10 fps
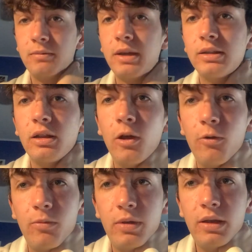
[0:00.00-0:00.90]
has a
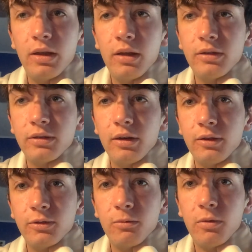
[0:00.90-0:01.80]
lower pH than
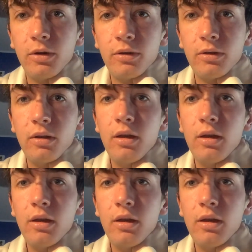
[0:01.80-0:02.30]
does the water